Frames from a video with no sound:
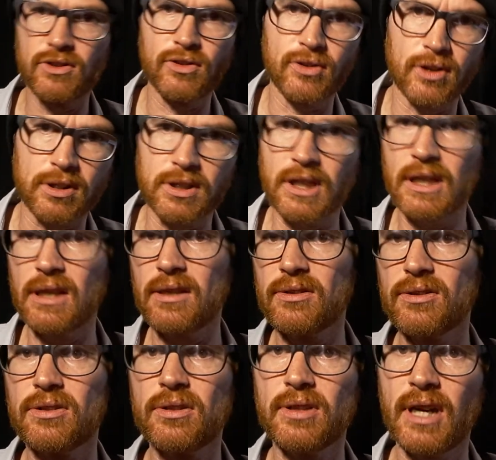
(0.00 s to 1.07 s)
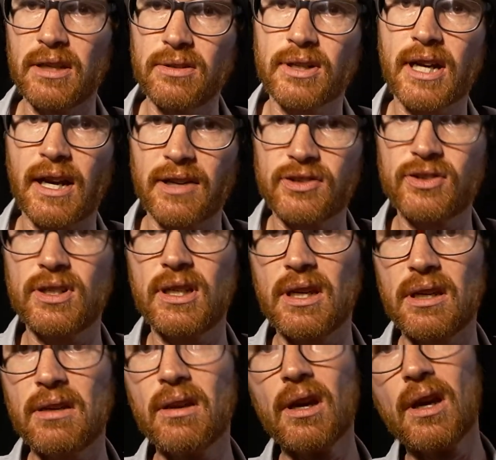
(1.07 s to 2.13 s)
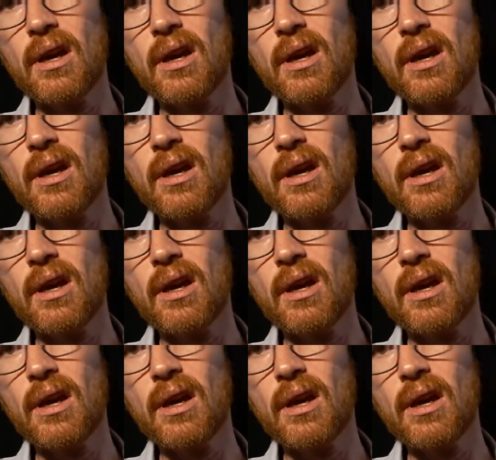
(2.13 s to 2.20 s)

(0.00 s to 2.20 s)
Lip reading: and 13s into that, you'll kind of see